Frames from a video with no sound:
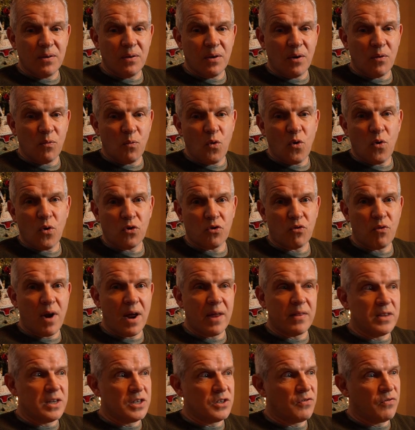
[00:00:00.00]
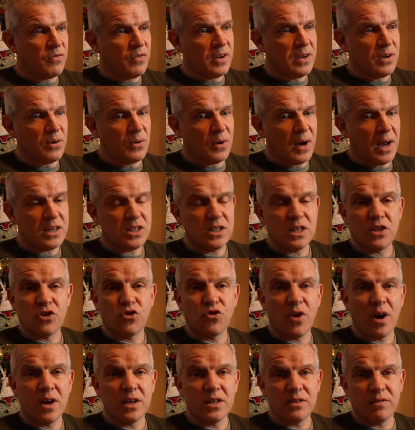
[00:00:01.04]
and walked around this field, actually
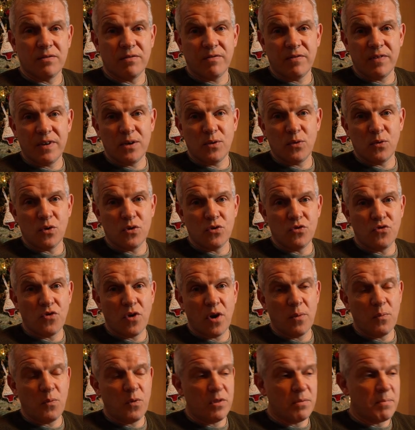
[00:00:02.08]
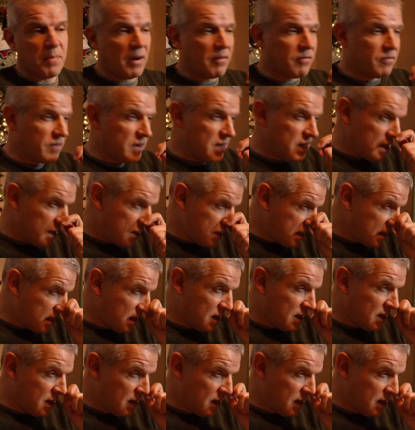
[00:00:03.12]
trying to feel the drone with my feet.